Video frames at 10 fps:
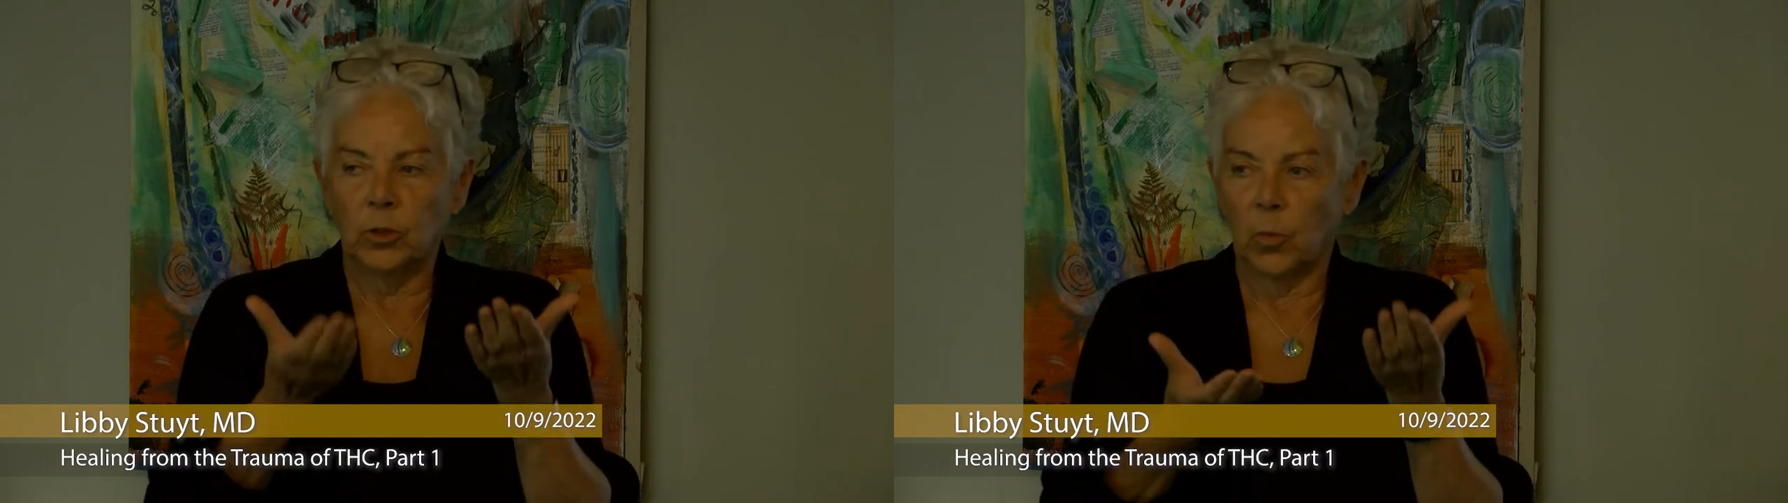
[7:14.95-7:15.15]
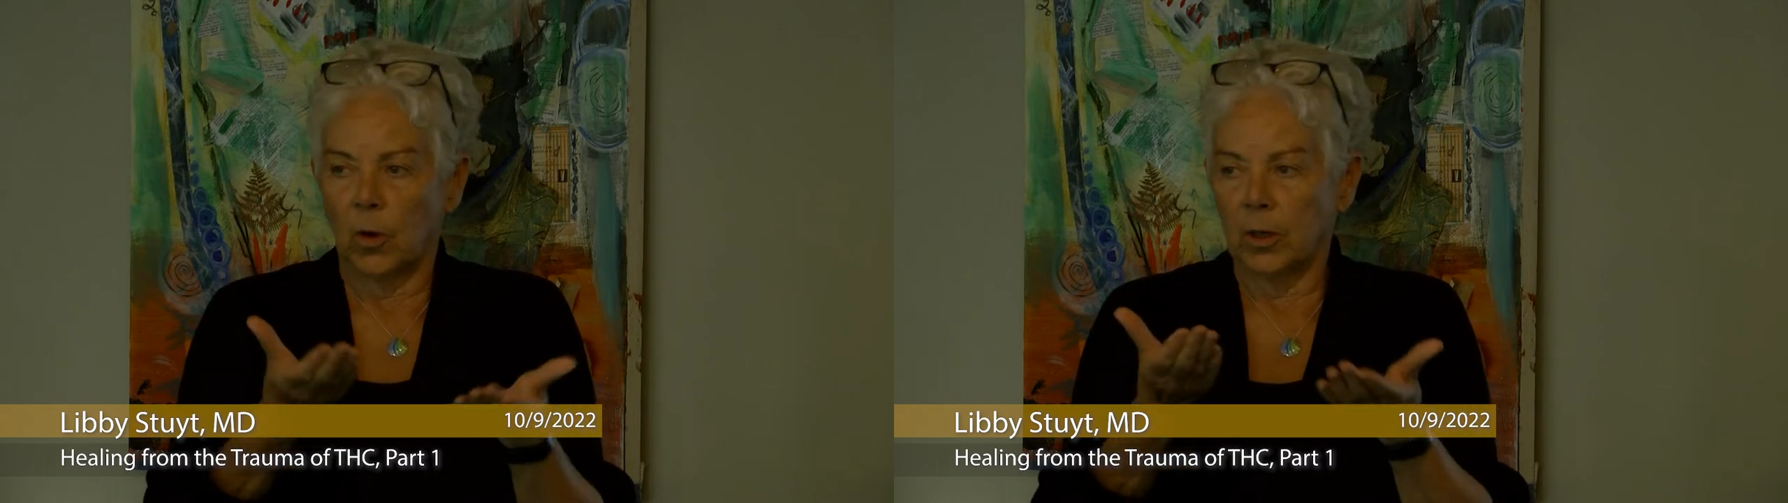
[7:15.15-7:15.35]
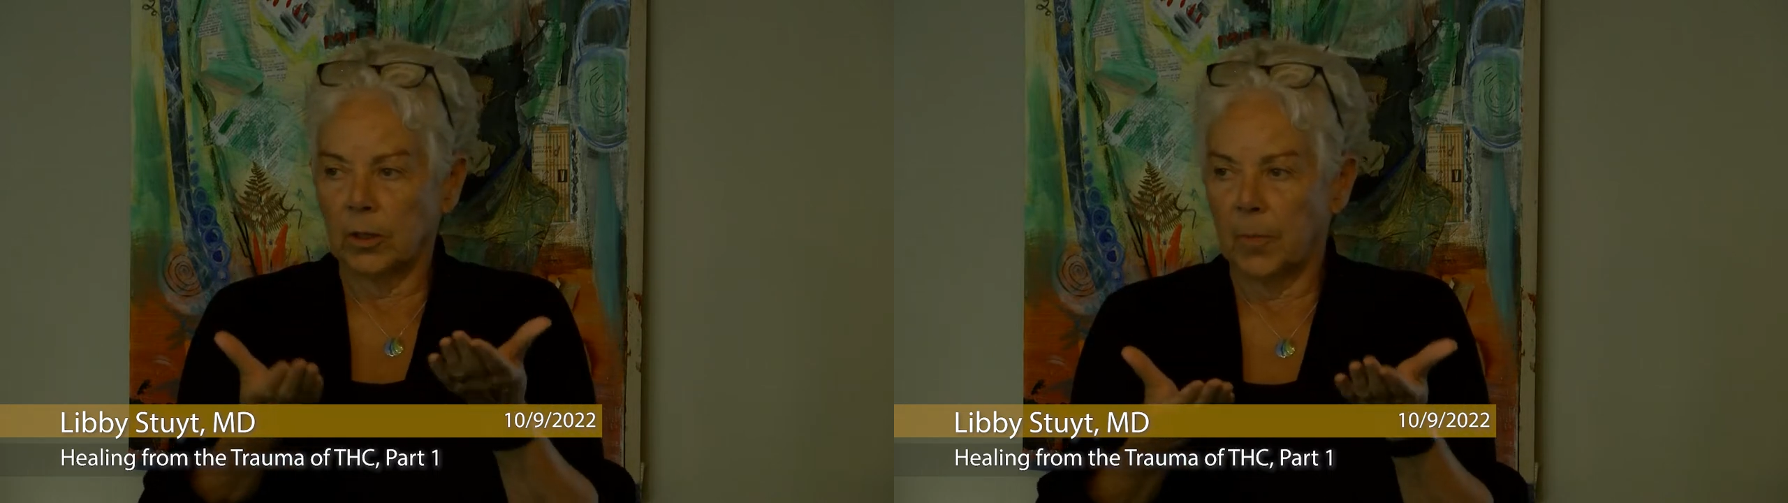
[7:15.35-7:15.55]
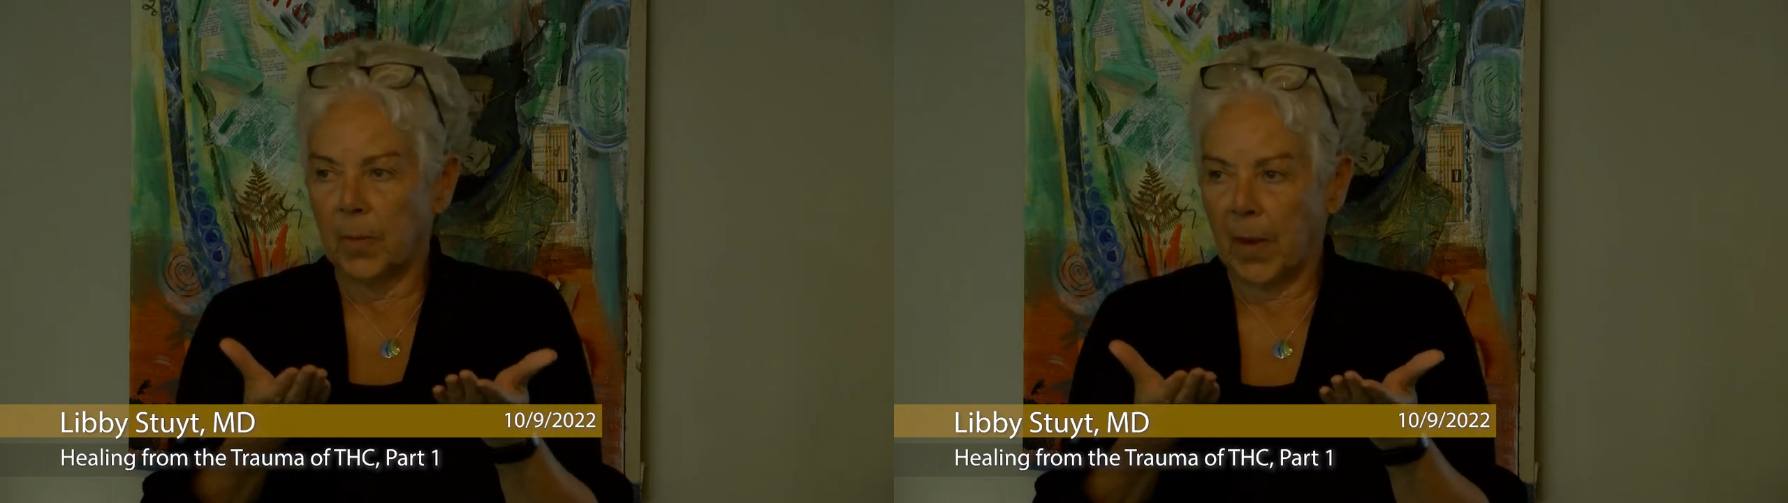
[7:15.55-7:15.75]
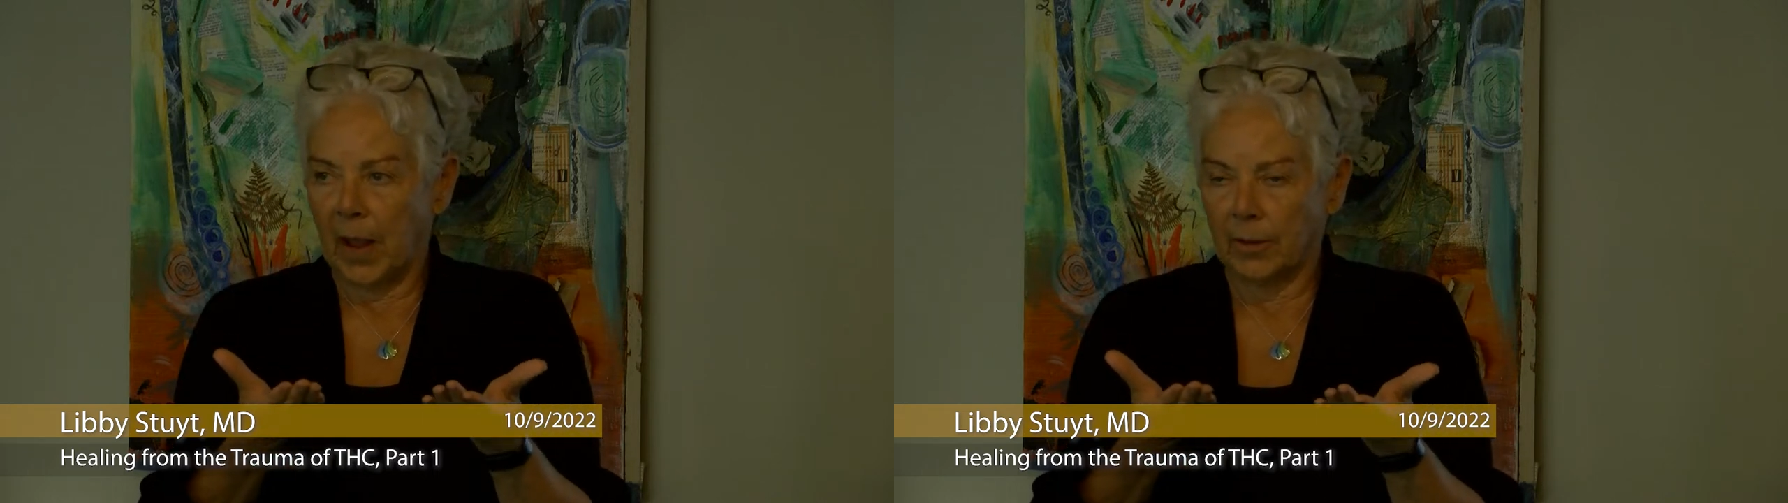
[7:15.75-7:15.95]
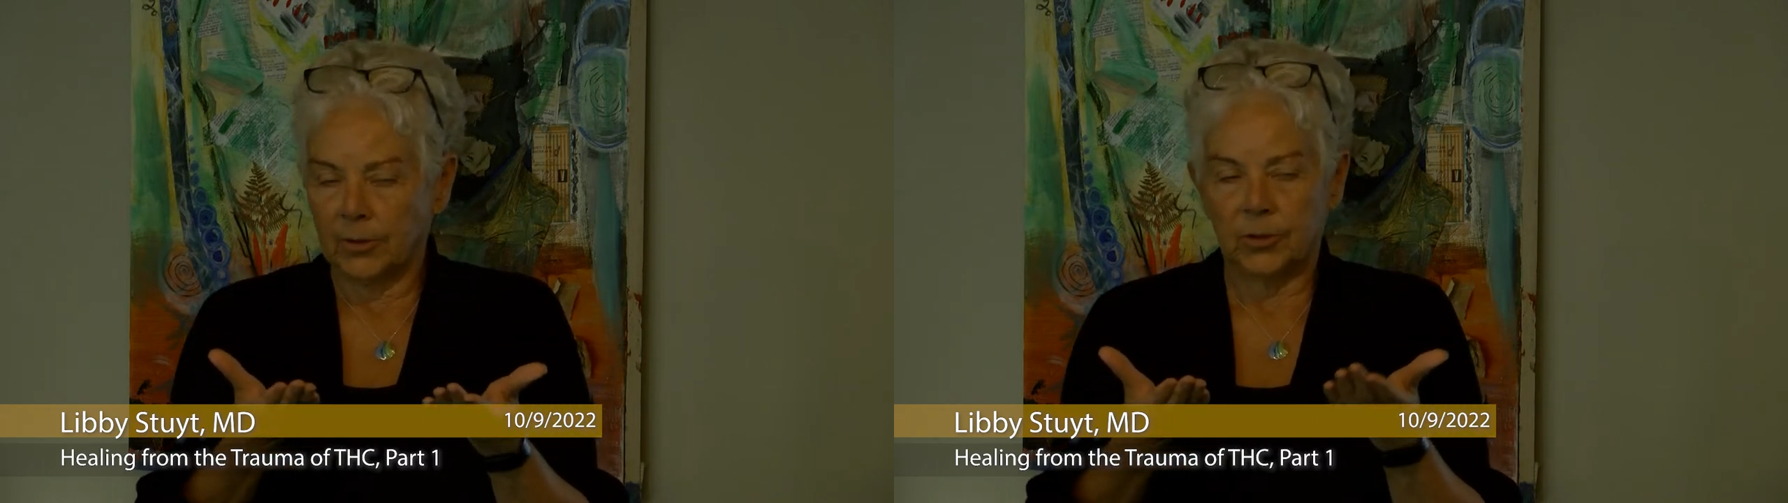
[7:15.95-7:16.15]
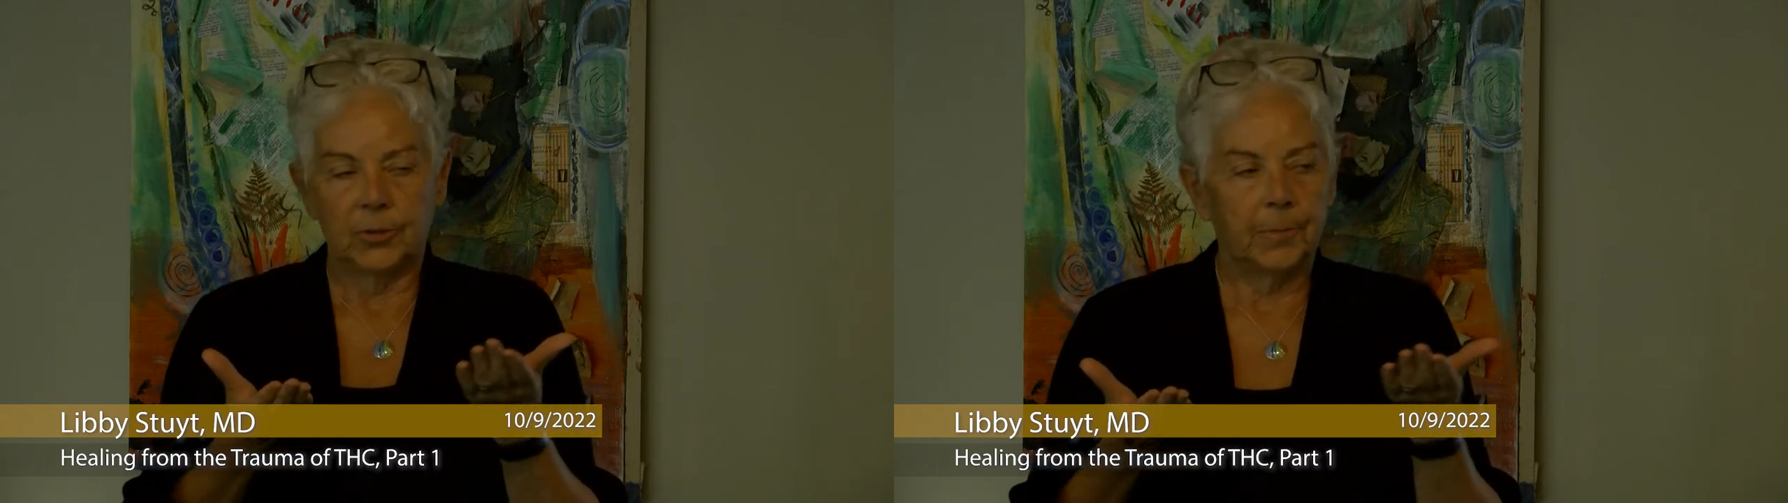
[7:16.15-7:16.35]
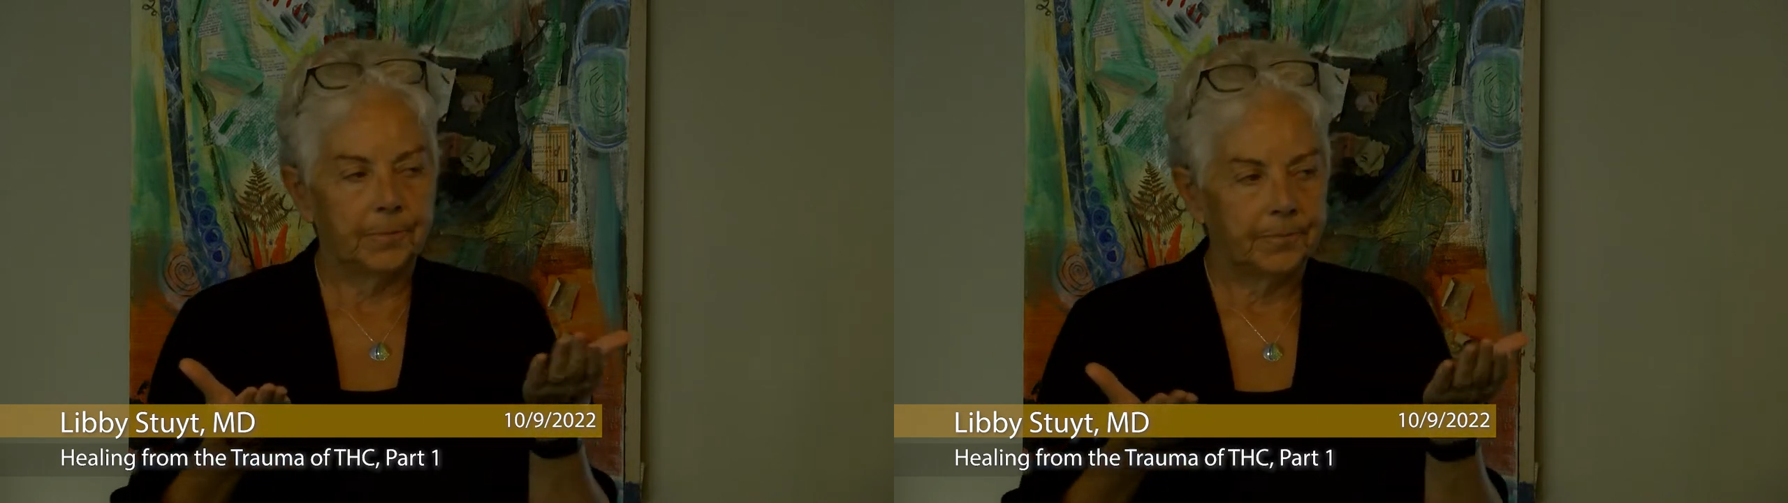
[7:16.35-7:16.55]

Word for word: wanting to be balanced.